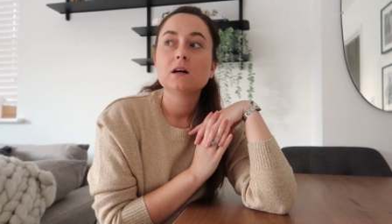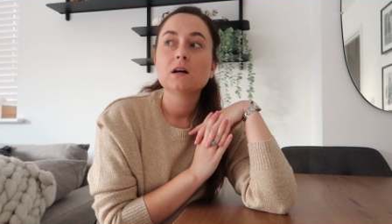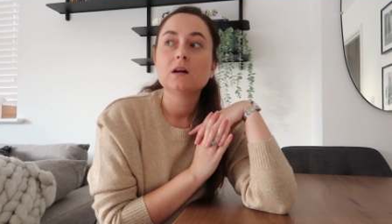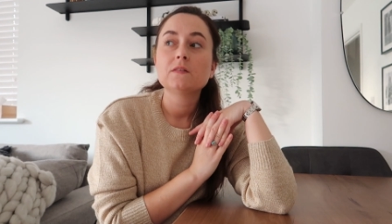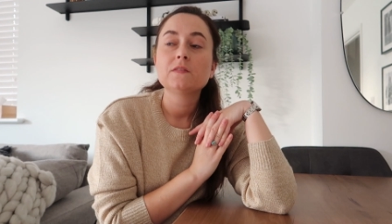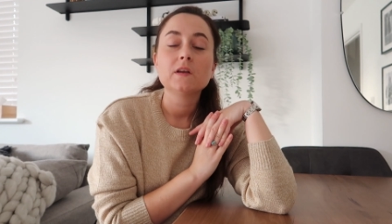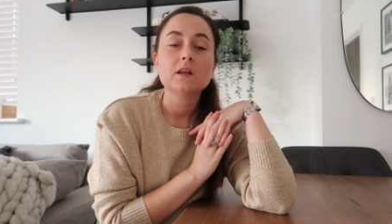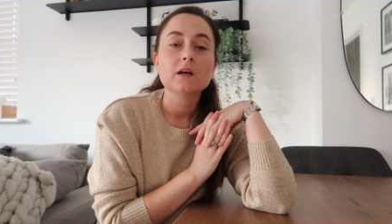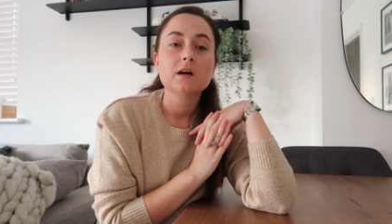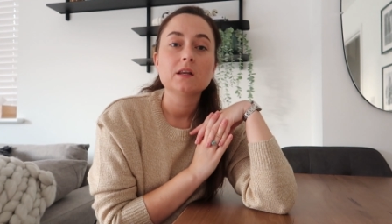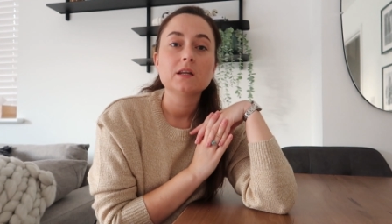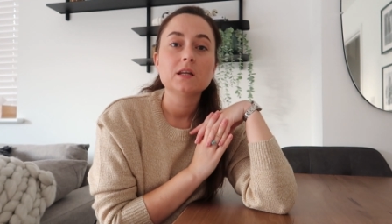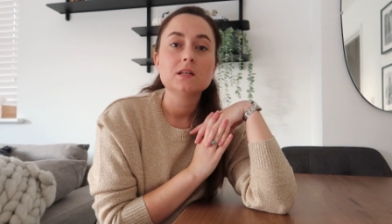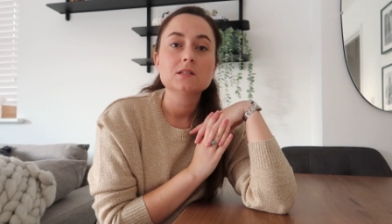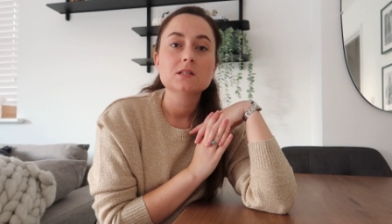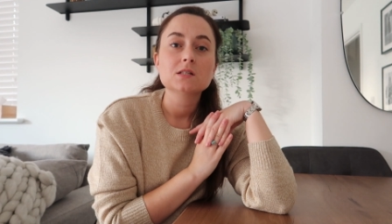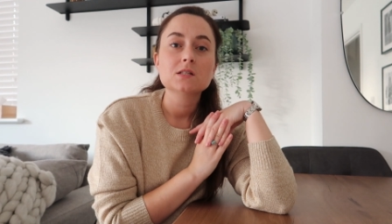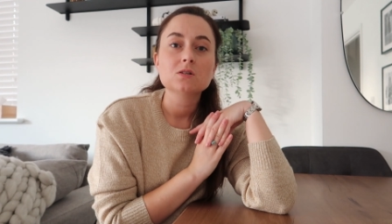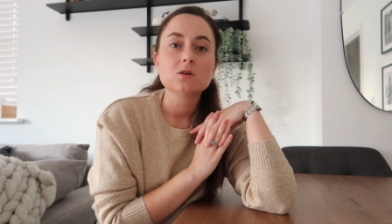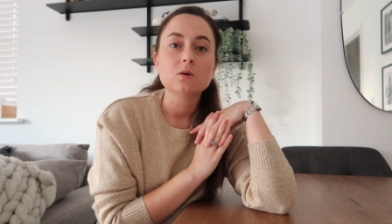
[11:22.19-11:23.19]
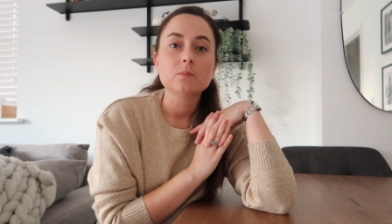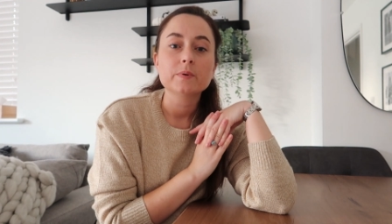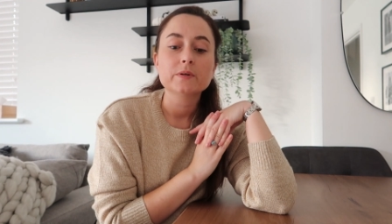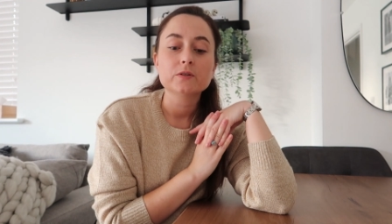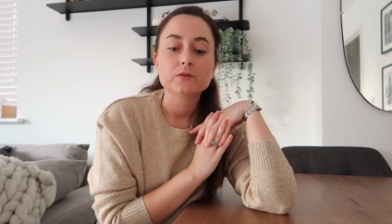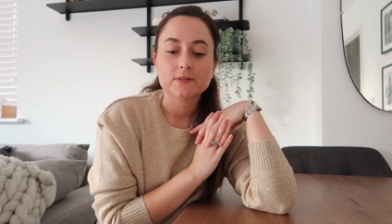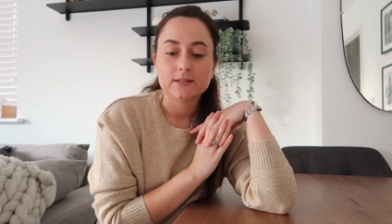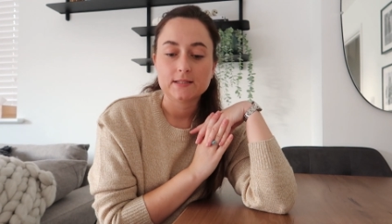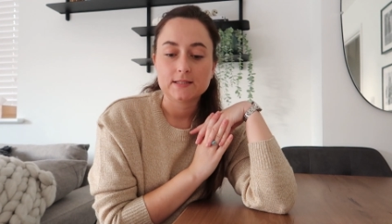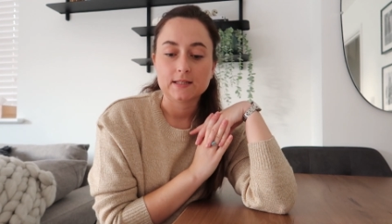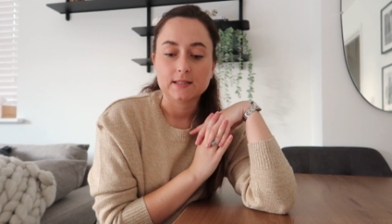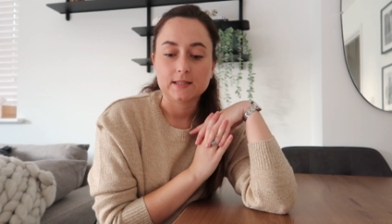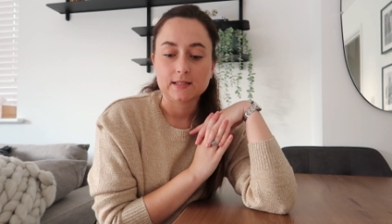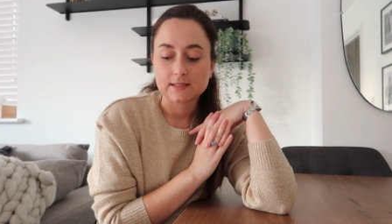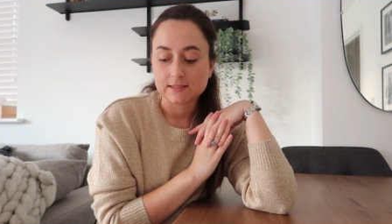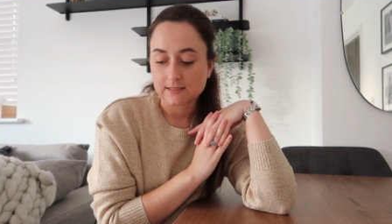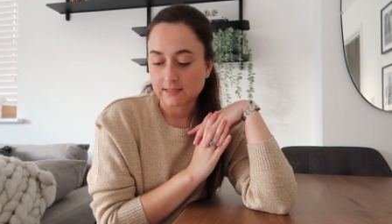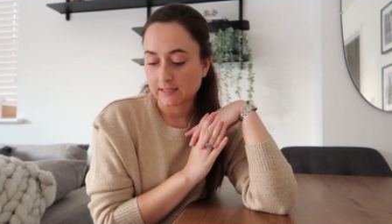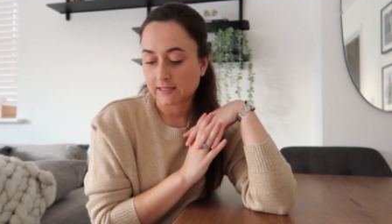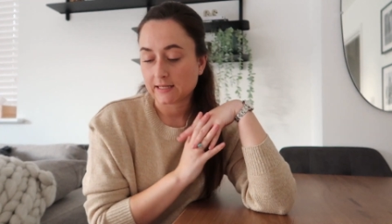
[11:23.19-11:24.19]
I feel like I need to stop treating
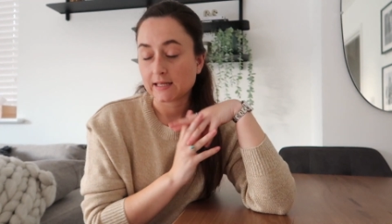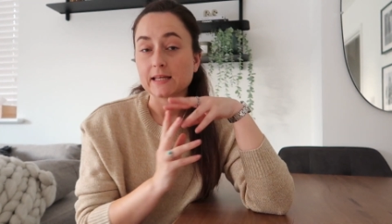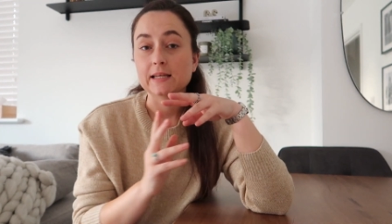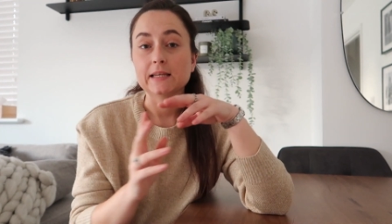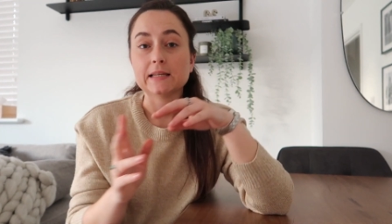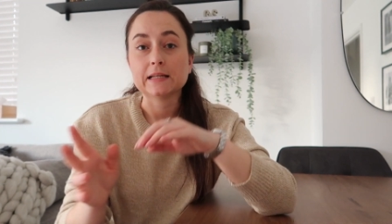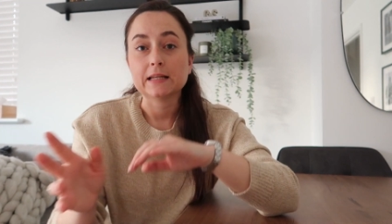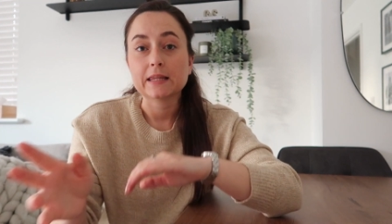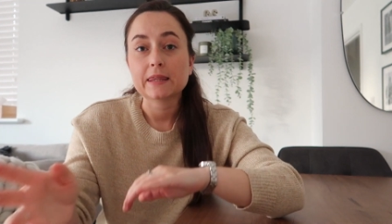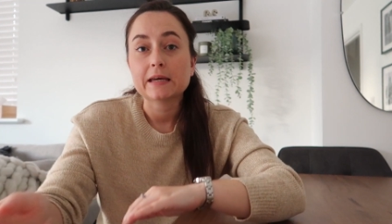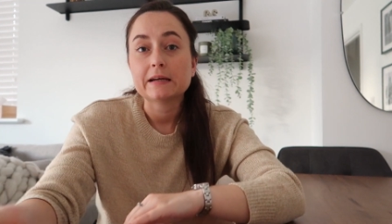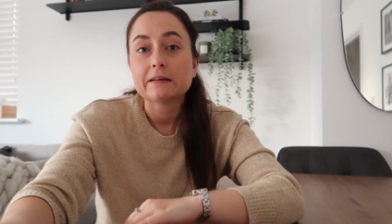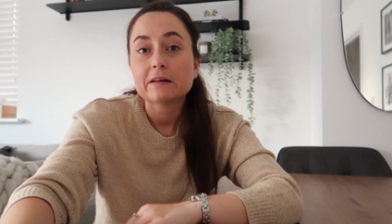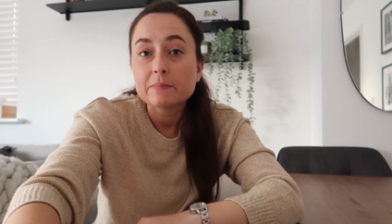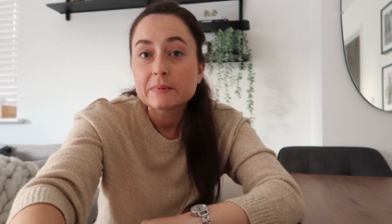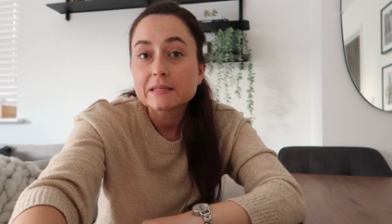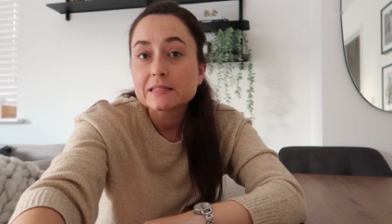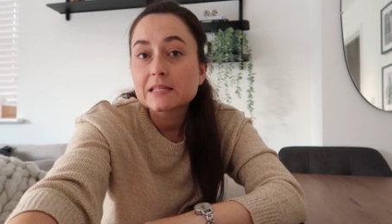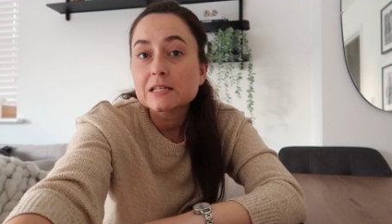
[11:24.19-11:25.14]
this like a little therapy